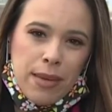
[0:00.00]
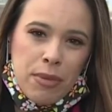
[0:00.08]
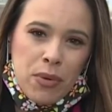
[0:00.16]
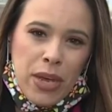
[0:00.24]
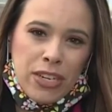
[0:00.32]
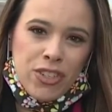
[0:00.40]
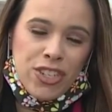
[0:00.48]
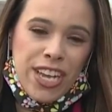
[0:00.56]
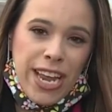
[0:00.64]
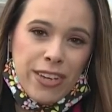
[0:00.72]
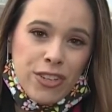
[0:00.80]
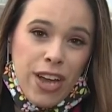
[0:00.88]

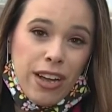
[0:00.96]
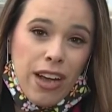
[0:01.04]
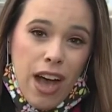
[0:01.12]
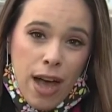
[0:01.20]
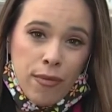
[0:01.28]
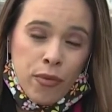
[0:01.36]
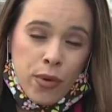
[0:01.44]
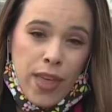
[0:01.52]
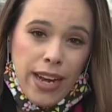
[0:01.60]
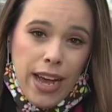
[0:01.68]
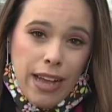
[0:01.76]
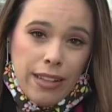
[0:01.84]
whdh.com, for
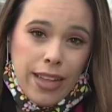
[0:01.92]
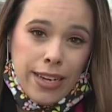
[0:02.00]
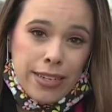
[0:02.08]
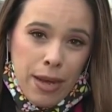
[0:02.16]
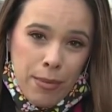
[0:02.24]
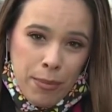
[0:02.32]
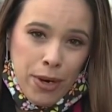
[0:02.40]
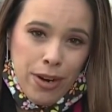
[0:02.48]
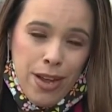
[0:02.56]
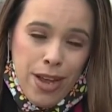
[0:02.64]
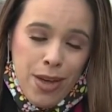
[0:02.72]
that hotline number.